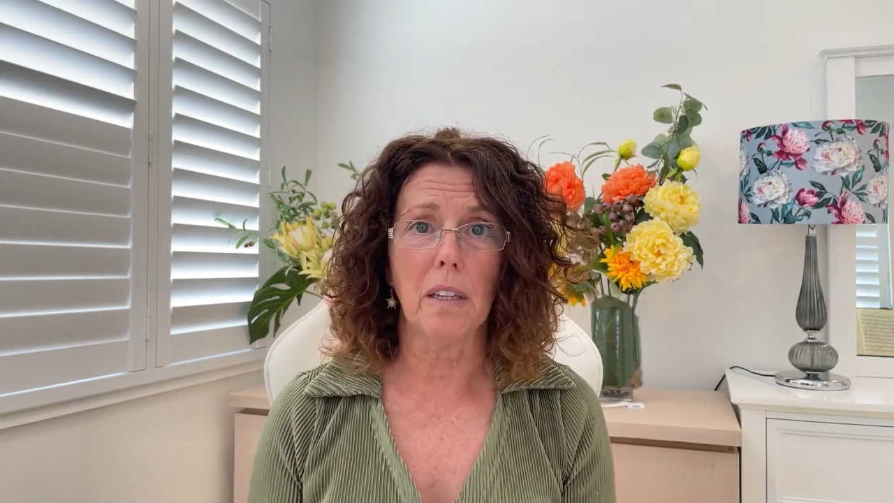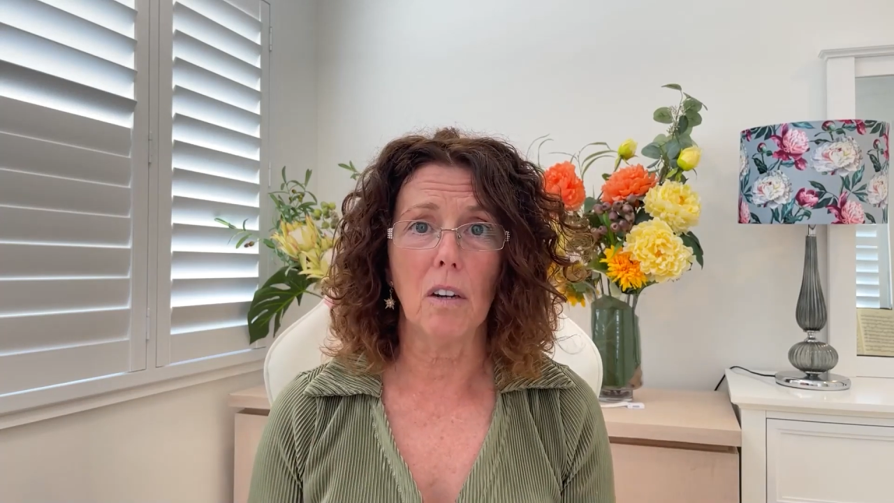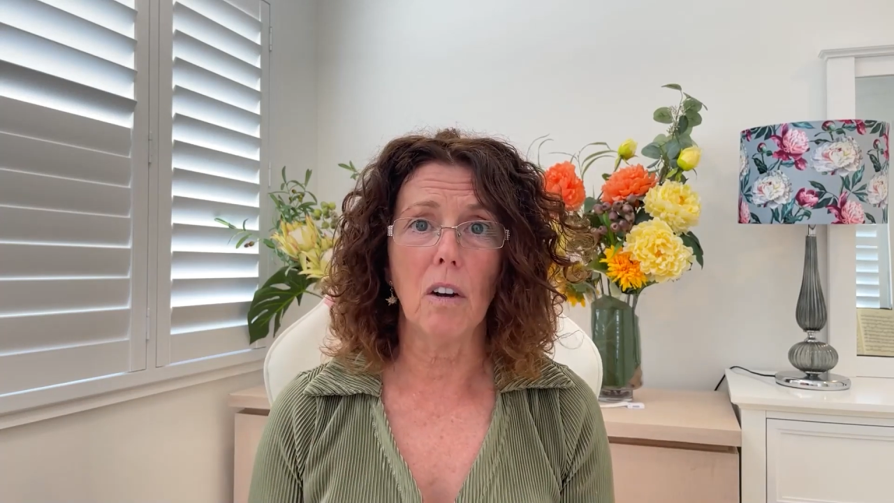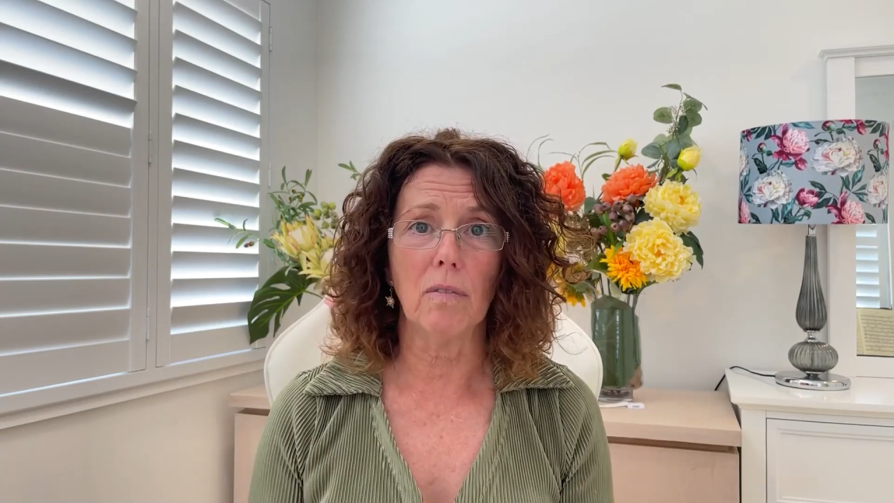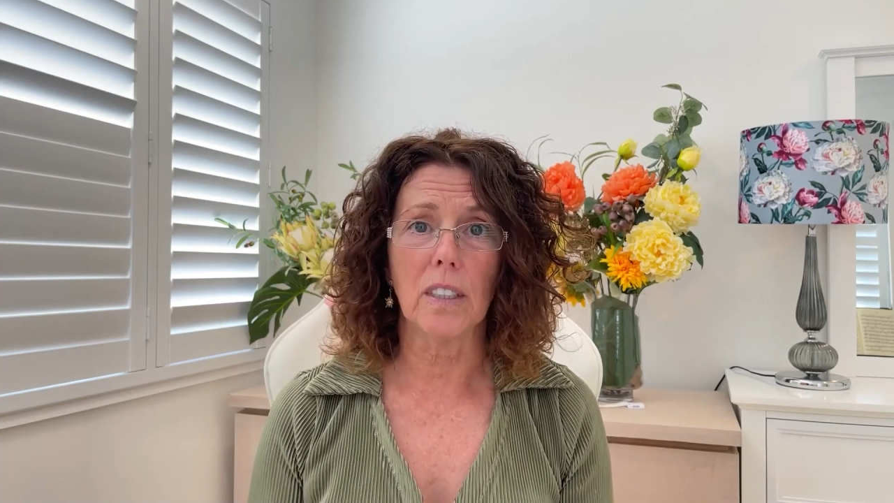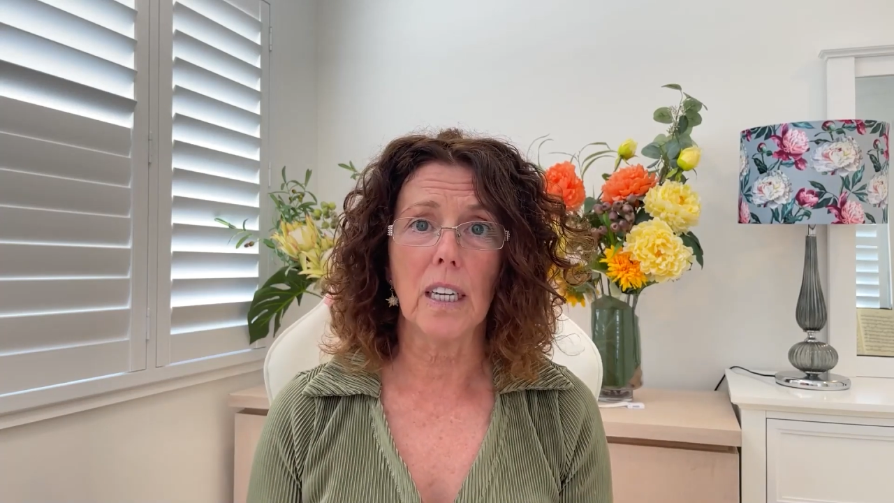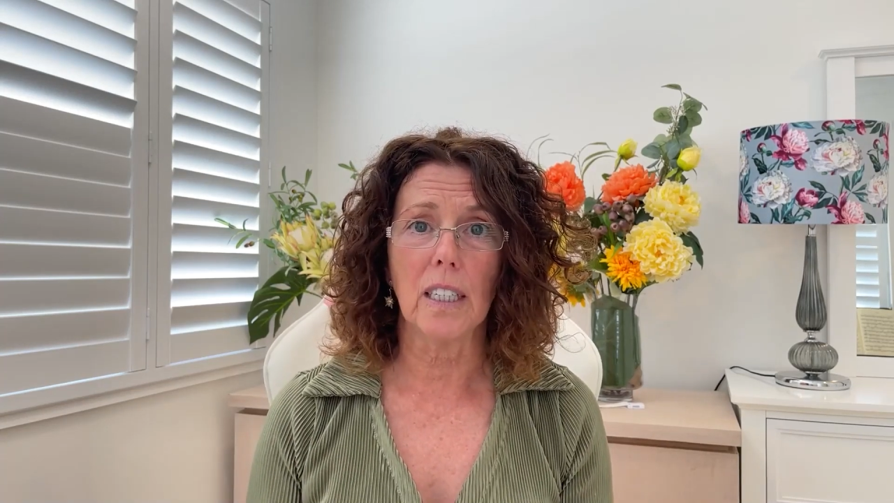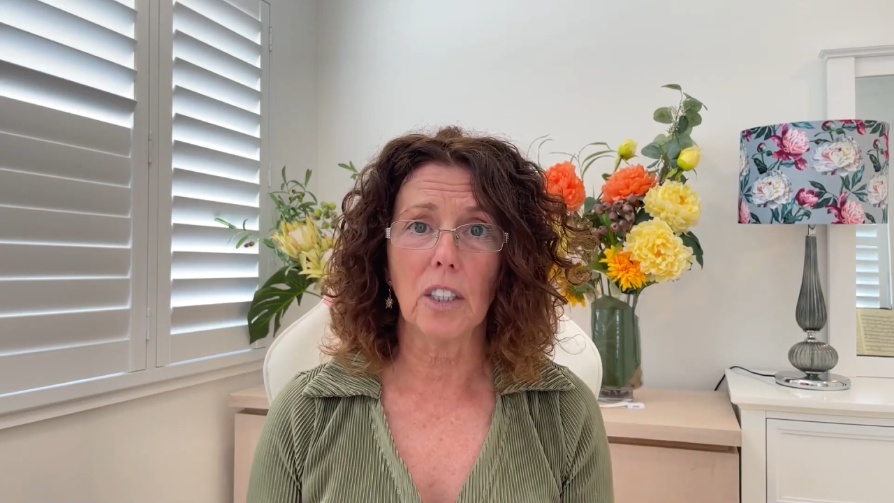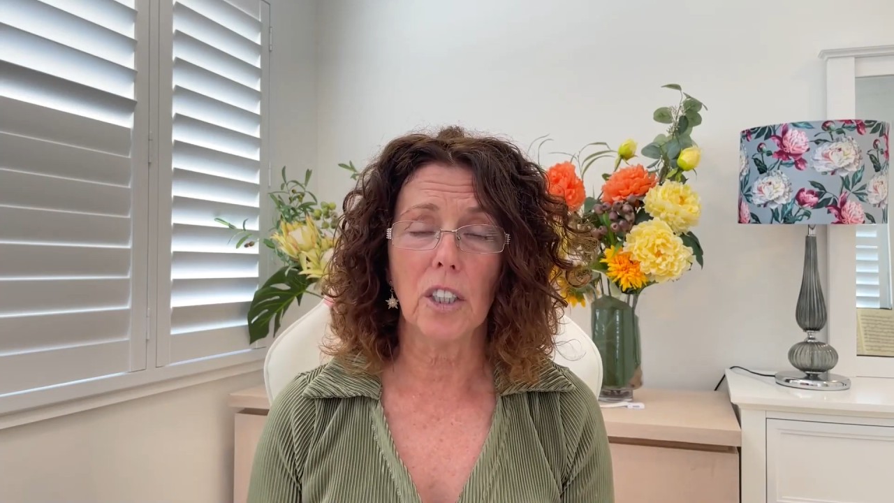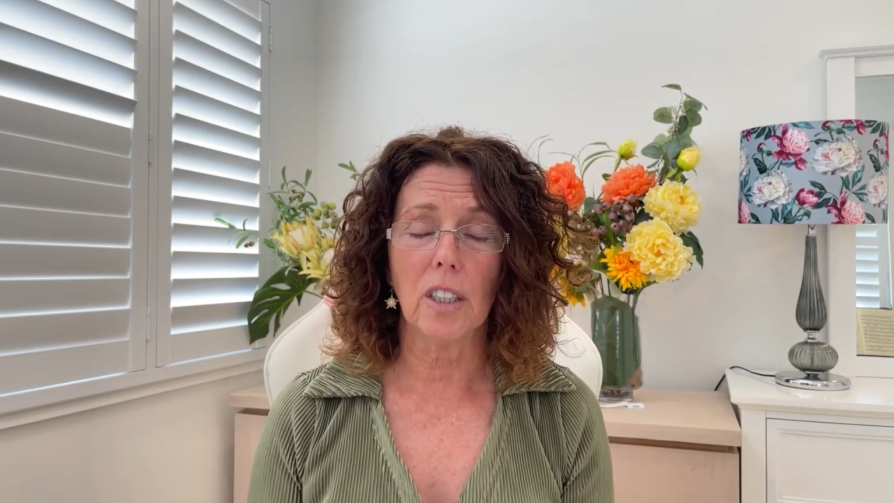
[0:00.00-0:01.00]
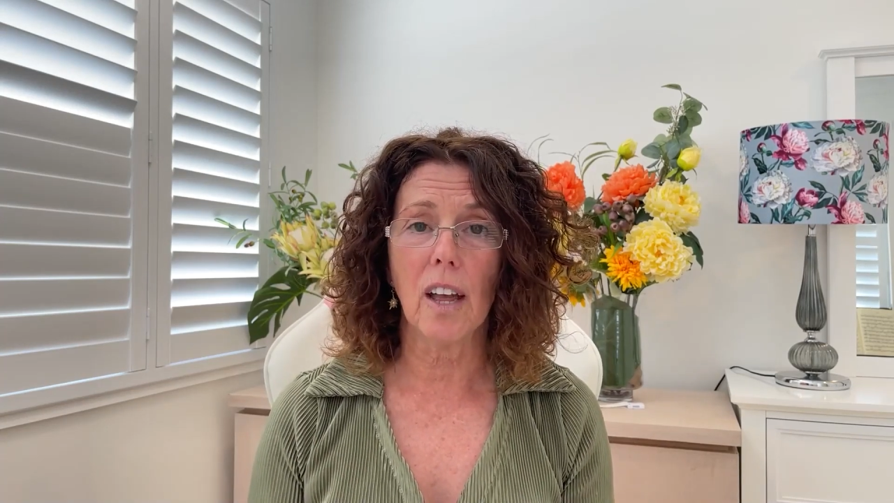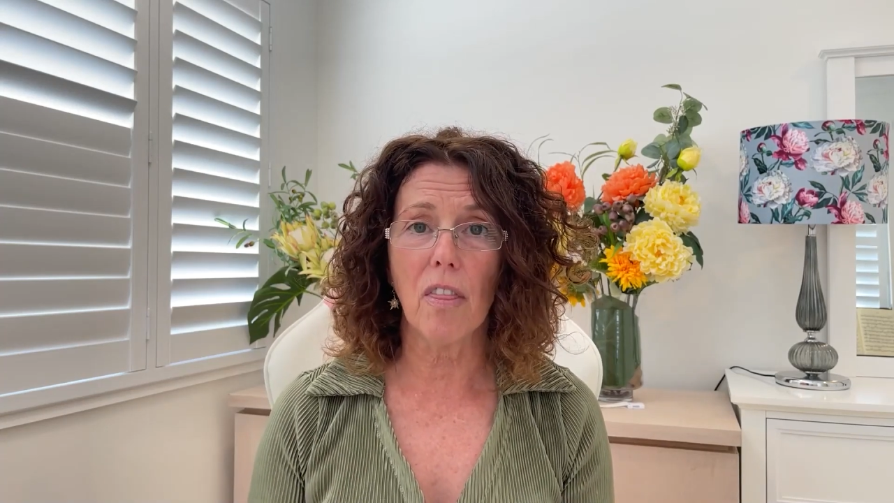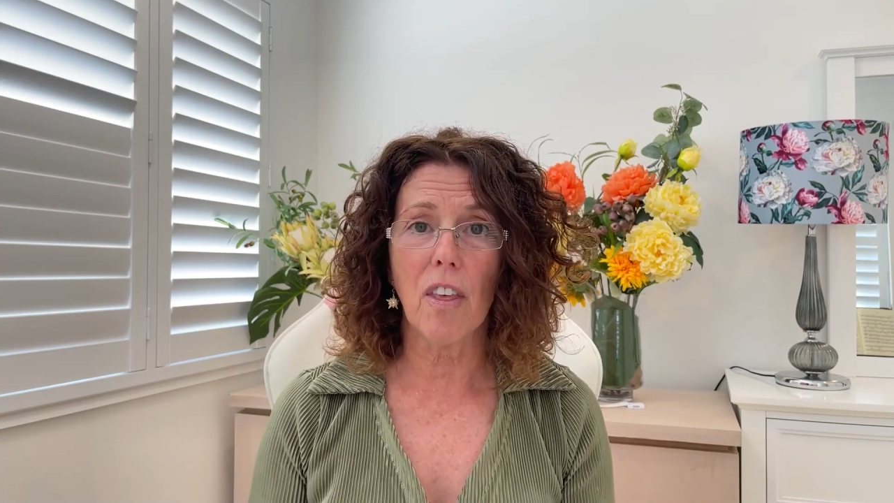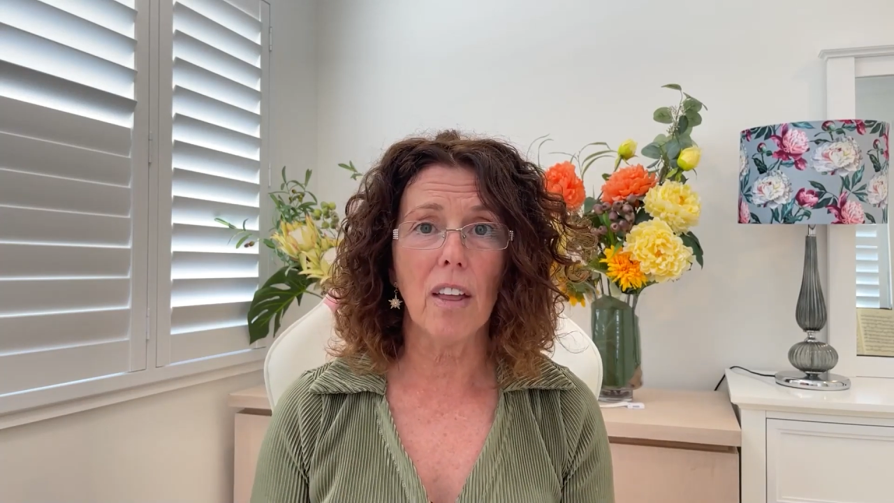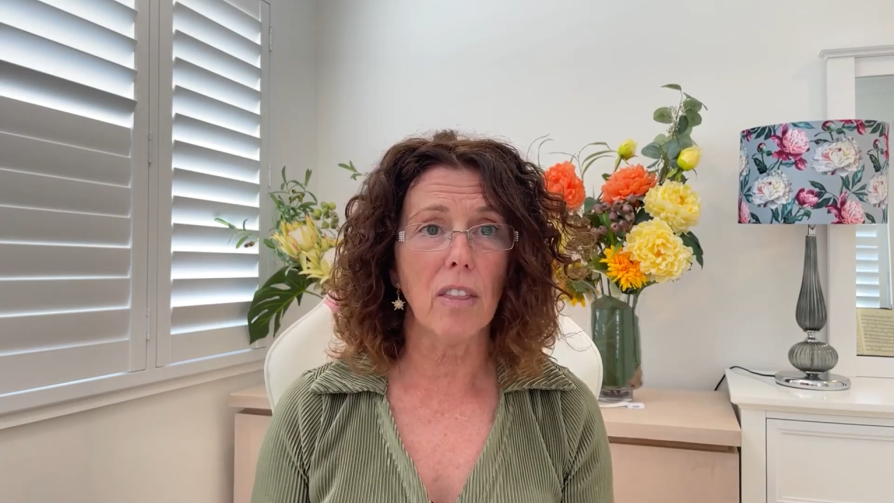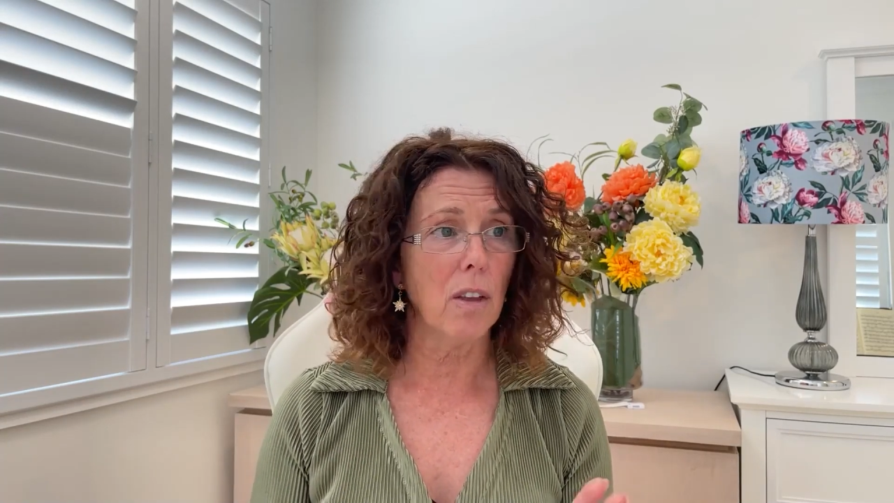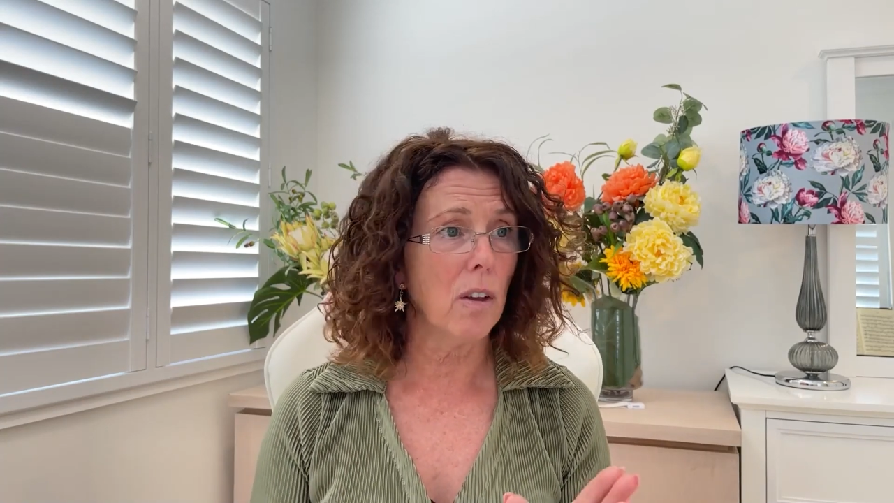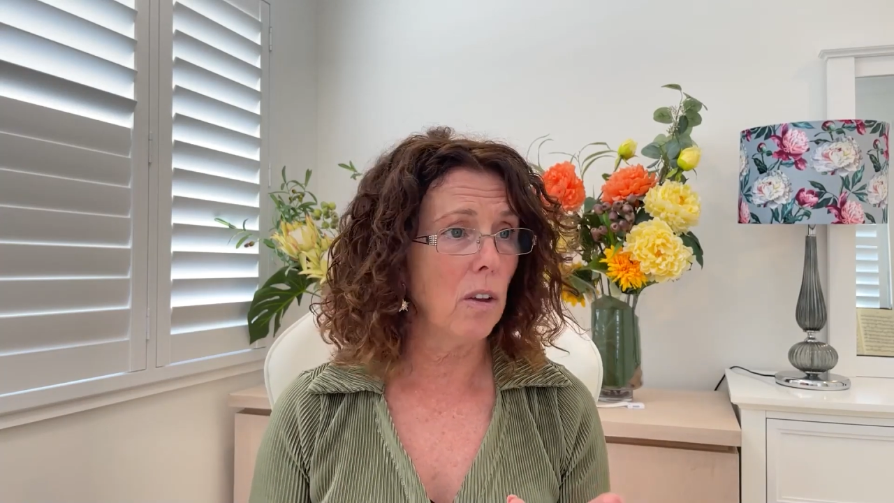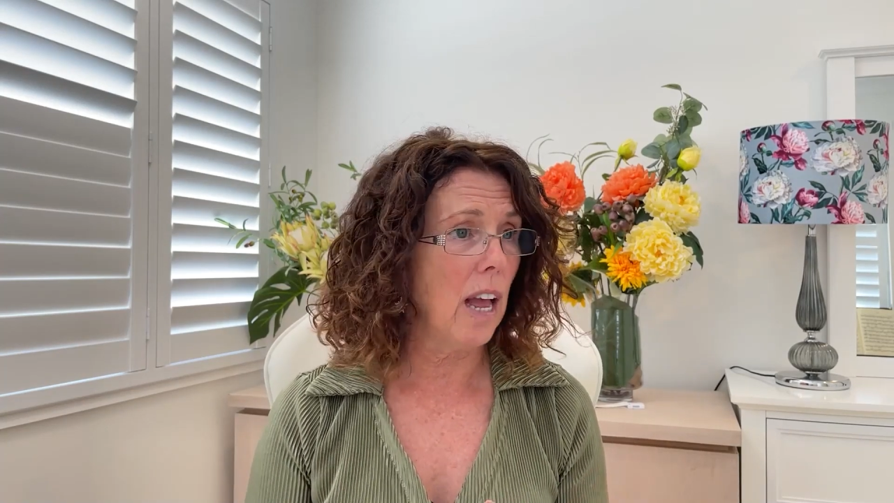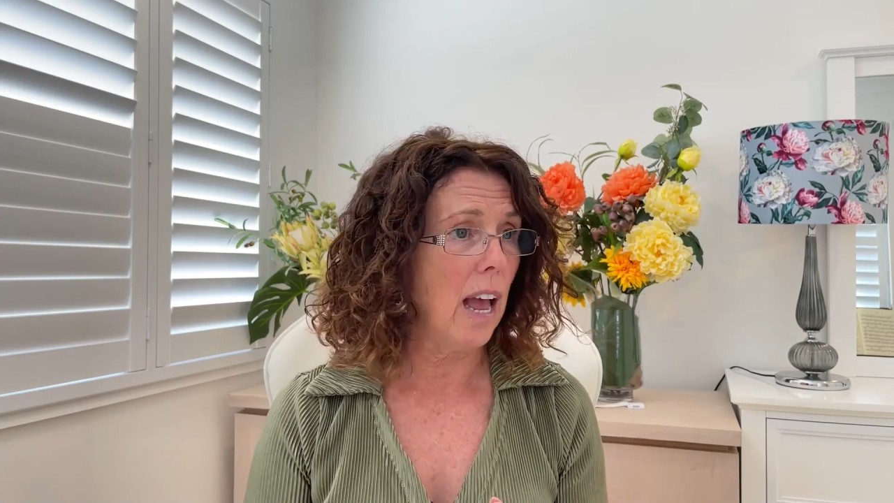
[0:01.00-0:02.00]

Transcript: conversation that the